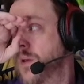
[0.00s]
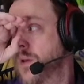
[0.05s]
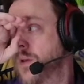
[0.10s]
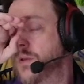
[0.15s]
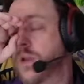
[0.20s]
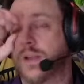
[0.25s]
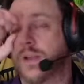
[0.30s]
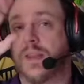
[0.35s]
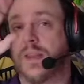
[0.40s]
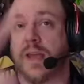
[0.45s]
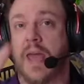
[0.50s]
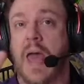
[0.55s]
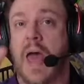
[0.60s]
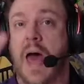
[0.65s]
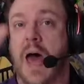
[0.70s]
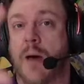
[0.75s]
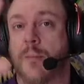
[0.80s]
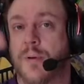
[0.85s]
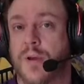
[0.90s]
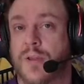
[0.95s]
like the
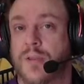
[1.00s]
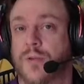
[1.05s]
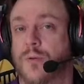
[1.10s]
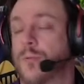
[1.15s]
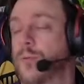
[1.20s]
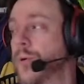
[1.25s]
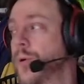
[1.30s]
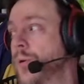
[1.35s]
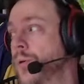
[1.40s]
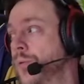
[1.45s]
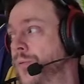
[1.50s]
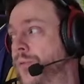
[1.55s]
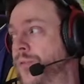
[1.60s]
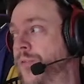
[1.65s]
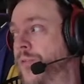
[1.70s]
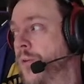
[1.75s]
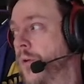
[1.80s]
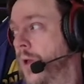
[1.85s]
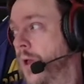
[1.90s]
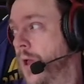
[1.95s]
cabin, the
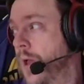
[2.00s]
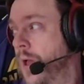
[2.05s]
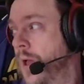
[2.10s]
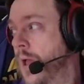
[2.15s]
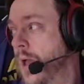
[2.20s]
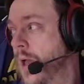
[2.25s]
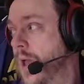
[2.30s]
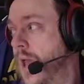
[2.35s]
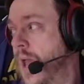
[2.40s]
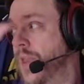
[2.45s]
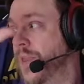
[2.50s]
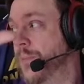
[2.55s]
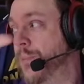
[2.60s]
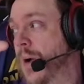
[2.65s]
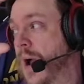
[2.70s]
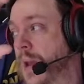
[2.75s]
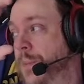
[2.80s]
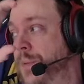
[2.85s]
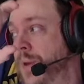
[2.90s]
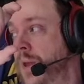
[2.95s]
roof, and the
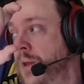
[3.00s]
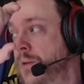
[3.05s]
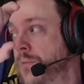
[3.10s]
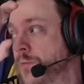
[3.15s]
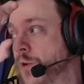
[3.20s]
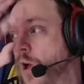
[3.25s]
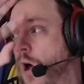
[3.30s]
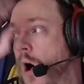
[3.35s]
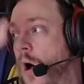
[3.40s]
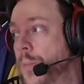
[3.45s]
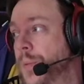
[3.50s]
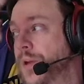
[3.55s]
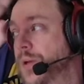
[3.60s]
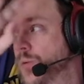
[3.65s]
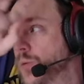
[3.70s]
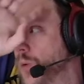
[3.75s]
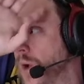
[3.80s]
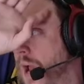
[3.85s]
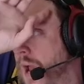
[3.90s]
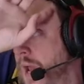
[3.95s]
piping will all be
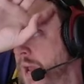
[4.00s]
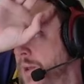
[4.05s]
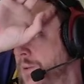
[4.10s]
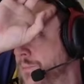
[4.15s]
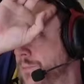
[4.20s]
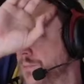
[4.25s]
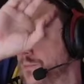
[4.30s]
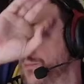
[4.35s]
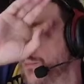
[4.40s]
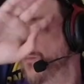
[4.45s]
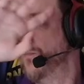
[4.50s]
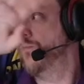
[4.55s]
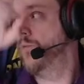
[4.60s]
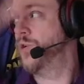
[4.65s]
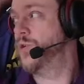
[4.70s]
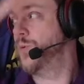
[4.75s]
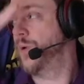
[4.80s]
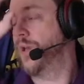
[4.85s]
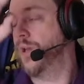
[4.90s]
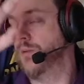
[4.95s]
gray,
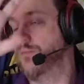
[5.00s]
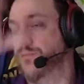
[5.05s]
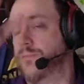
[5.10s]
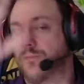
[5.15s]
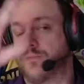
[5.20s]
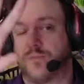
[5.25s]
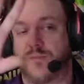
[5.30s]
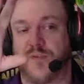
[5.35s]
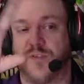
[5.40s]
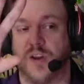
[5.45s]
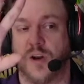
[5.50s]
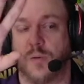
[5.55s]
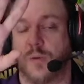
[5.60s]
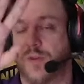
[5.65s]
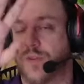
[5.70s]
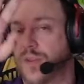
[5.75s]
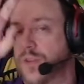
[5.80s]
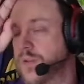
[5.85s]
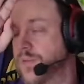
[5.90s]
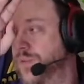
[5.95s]
which we can fiddle
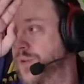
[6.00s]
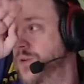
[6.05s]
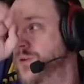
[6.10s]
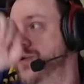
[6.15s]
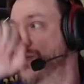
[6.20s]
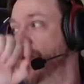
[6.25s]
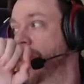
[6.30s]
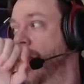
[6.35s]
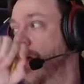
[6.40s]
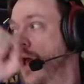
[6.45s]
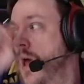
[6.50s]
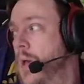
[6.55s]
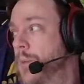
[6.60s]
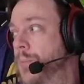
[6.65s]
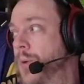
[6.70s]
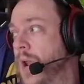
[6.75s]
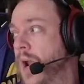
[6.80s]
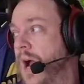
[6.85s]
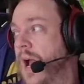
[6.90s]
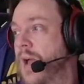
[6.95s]
with in the future.
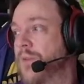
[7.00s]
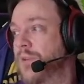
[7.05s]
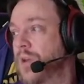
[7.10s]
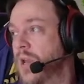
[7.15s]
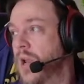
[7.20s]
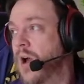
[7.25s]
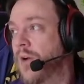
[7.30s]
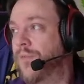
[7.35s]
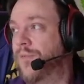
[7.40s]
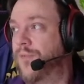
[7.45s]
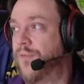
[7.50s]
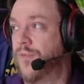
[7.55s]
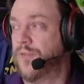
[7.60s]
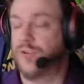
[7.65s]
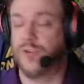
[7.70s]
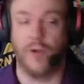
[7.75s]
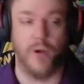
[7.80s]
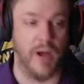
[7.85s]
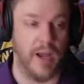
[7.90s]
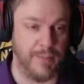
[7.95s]
But I have enough,
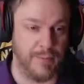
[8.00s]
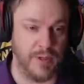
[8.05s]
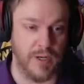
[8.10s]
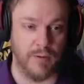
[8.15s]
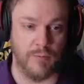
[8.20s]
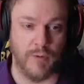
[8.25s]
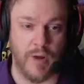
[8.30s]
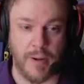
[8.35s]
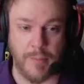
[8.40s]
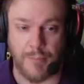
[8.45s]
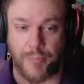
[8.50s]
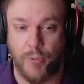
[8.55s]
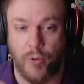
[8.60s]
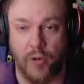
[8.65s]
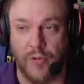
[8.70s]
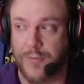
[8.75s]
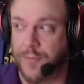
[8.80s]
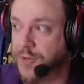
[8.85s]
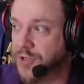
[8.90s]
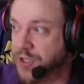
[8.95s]
so I'm gonna run
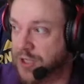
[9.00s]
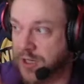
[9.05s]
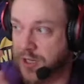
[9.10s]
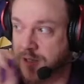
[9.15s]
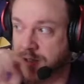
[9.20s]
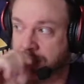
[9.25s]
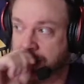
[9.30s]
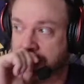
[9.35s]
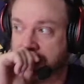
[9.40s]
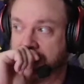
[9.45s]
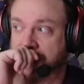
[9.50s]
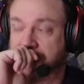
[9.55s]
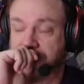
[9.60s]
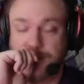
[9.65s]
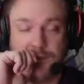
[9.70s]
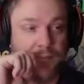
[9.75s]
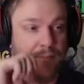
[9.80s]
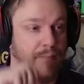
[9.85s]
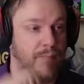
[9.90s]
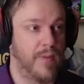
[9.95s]
both machines,
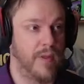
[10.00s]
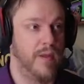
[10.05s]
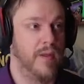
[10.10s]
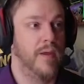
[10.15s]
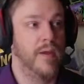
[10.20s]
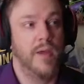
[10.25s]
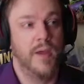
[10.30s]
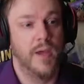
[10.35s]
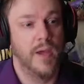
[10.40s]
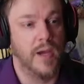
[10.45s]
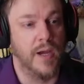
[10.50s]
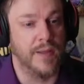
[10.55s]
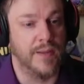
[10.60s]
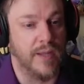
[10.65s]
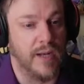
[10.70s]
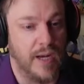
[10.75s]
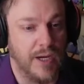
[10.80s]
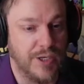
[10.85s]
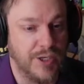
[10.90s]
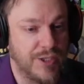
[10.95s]
and
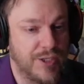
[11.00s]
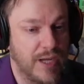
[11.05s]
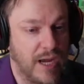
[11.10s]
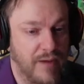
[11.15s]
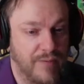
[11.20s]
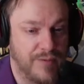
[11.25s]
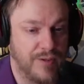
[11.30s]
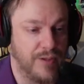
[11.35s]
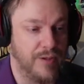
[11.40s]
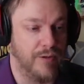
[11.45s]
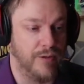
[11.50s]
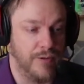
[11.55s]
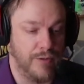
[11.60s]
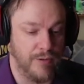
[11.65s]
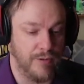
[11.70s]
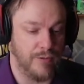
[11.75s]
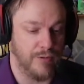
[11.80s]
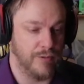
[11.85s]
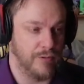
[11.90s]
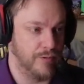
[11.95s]
then I just have
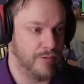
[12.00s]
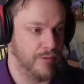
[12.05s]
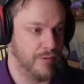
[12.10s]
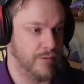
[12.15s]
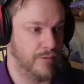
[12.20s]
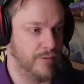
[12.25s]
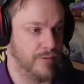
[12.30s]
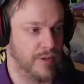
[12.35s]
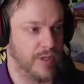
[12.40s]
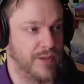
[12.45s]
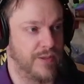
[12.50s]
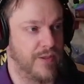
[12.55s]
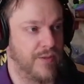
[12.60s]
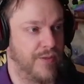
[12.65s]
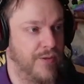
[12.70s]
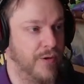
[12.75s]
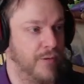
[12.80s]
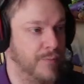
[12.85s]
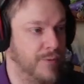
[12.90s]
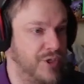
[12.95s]
to get the
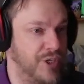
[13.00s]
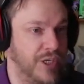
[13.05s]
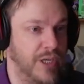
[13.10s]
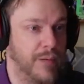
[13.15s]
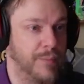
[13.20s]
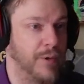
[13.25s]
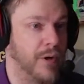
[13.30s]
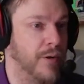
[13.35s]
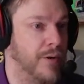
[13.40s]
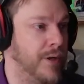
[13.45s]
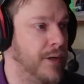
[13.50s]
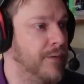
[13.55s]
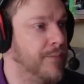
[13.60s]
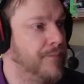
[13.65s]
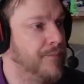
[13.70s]
third machine up going.